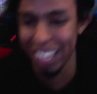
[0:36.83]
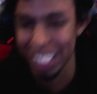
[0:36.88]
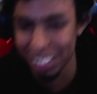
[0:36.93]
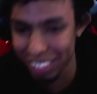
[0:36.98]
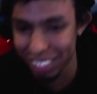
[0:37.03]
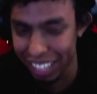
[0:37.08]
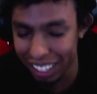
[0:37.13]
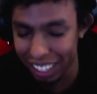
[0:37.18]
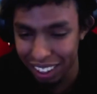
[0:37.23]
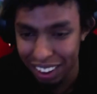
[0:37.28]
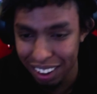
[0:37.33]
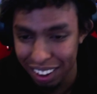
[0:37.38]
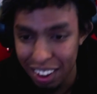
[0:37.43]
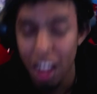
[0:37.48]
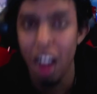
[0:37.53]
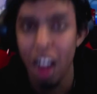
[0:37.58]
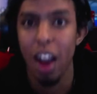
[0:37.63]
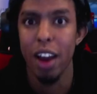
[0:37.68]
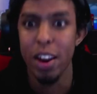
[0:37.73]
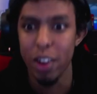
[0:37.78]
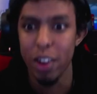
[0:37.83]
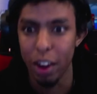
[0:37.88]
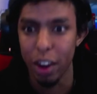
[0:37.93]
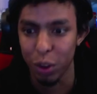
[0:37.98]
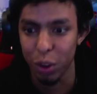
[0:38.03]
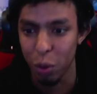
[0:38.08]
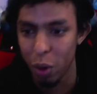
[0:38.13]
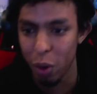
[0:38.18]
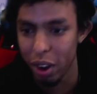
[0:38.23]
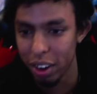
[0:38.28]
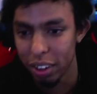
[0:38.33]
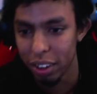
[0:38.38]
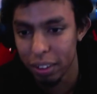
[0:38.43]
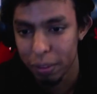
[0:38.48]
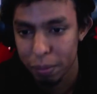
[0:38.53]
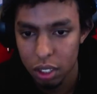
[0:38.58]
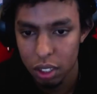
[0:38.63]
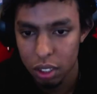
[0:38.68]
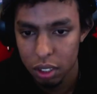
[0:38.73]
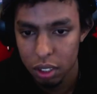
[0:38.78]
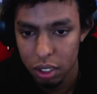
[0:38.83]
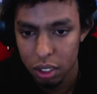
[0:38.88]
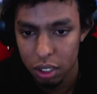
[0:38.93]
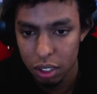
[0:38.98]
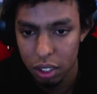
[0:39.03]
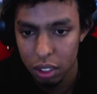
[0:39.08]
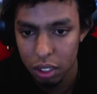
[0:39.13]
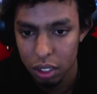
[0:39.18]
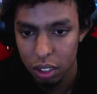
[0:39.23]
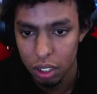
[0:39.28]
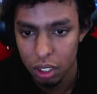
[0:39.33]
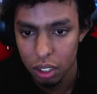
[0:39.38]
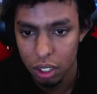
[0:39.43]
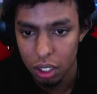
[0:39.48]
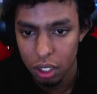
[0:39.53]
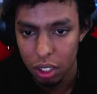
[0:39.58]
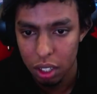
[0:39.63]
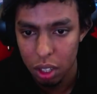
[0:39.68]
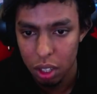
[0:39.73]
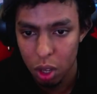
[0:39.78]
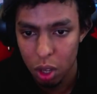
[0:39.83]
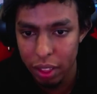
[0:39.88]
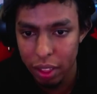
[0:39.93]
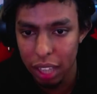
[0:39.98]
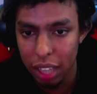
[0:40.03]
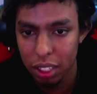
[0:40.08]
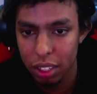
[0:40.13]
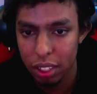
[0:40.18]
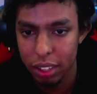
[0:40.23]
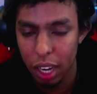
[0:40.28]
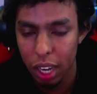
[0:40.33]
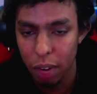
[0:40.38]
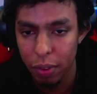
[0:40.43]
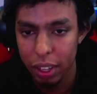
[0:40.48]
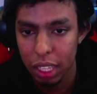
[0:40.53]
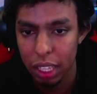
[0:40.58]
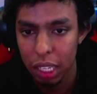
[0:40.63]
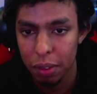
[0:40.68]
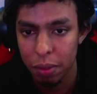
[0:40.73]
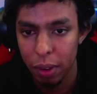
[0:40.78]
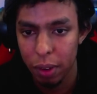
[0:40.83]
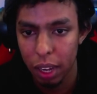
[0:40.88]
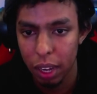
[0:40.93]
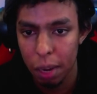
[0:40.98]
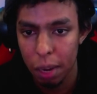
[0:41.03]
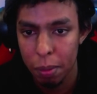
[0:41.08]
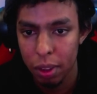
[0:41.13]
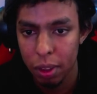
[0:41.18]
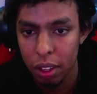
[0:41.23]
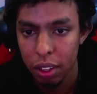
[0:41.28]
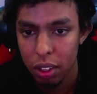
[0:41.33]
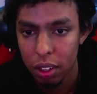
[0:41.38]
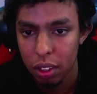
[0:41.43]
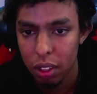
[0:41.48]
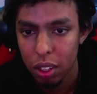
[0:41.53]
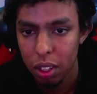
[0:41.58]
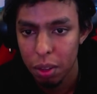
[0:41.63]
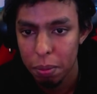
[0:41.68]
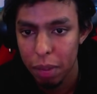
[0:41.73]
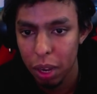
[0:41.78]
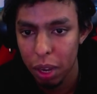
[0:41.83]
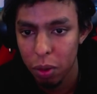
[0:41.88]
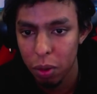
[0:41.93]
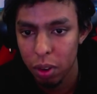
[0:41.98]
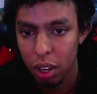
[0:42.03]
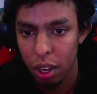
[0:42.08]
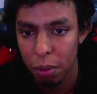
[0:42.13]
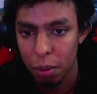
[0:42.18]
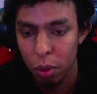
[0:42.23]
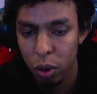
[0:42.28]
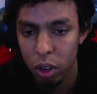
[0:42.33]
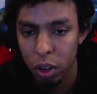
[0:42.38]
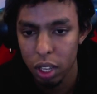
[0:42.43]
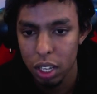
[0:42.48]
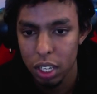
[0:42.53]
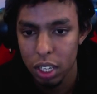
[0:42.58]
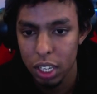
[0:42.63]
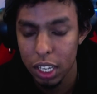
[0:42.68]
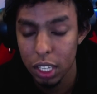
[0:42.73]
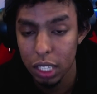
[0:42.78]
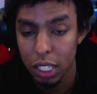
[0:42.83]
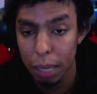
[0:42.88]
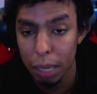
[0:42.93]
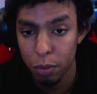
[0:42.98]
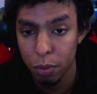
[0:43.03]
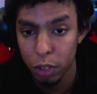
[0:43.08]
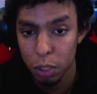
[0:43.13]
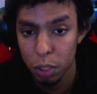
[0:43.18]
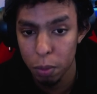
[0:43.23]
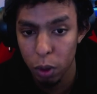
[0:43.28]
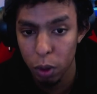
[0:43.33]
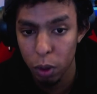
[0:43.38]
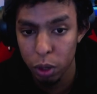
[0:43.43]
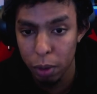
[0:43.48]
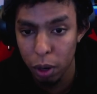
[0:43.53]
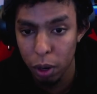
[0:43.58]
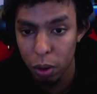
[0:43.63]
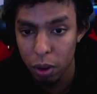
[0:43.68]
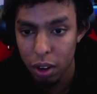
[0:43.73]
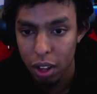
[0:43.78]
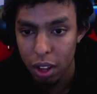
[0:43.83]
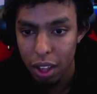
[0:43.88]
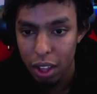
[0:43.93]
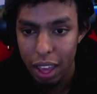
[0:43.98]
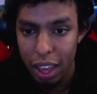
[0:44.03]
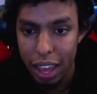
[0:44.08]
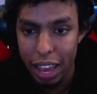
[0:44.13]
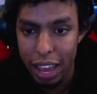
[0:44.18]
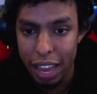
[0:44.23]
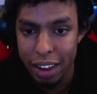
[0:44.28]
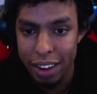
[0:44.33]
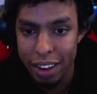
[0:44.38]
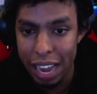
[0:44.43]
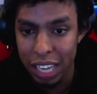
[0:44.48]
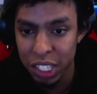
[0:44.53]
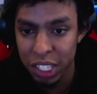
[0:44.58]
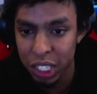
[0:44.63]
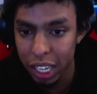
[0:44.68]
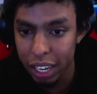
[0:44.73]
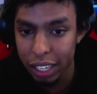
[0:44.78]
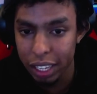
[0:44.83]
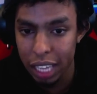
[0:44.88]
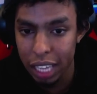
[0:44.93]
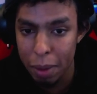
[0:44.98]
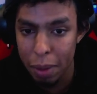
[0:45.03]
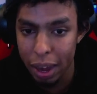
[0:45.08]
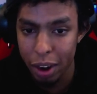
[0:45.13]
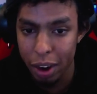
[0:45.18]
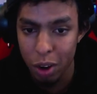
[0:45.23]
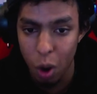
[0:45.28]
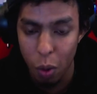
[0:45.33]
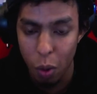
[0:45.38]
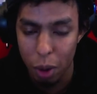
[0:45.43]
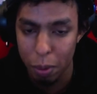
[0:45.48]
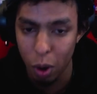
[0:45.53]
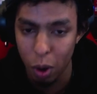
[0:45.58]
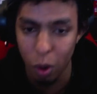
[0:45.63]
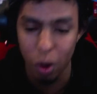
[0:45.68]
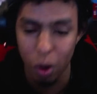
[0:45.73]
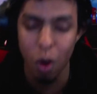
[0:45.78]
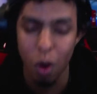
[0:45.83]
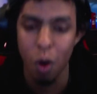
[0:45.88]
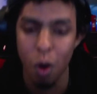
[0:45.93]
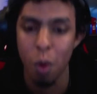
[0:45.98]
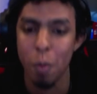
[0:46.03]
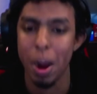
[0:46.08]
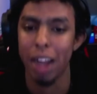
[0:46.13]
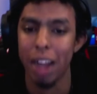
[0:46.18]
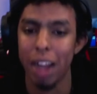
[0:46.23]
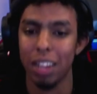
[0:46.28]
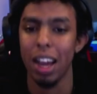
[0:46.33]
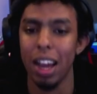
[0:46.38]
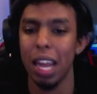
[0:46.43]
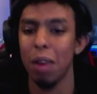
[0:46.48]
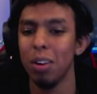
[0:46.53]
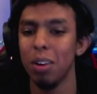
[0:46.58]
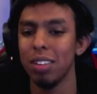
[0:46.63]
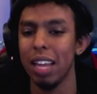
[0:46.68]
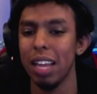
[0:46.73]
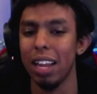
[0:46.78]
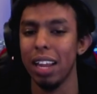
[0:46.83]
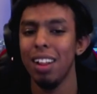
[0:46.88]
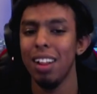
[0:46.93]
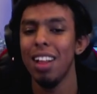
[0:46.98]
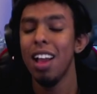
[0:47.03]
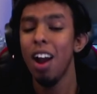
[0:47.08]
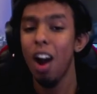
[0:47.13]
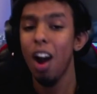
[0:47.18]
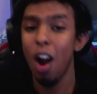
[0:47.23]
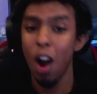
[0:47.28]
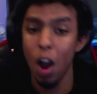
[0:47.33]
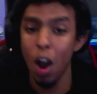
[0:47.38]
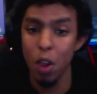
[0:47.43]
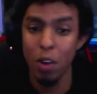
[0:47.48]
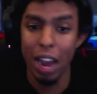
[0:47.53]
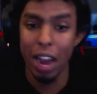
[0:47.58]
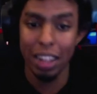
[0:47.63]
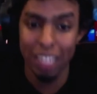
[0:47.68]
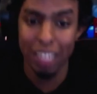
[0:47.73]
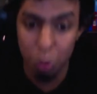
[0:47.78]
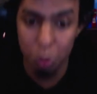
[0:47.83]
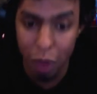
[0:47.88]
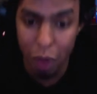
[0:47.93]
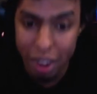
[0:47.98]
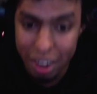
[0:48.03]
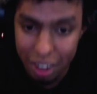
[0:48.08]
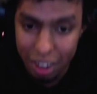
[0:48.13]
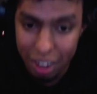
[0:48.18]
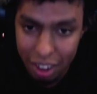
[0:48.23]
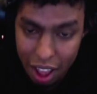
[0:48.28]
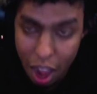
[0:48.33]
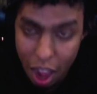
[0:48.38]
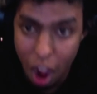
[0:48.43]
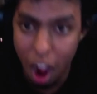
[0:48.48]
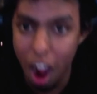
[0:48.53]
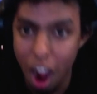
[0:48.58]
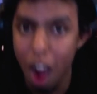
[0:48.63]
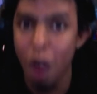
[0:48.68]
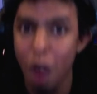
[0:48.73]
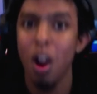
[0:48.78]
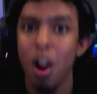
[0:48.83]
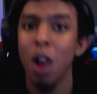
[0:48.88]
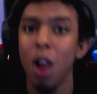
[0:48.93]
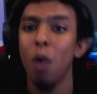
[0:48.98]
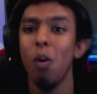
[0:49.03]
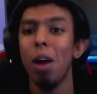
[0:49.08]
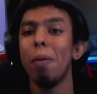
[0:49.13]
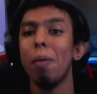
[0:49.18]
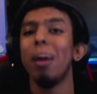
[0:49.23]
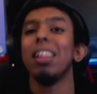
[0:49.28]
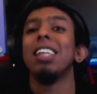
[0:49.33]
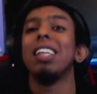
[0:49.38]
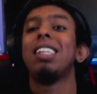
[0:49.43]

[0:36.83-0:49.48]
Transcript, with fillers: and she was like, another one? You know, that actually terrified the living fuck out of me. Back when Onoki, he stopped the first boulder, bro. And that shit came out of nowhere, bro. Oh my god. He was like, oh, you got this one? Oh, what about the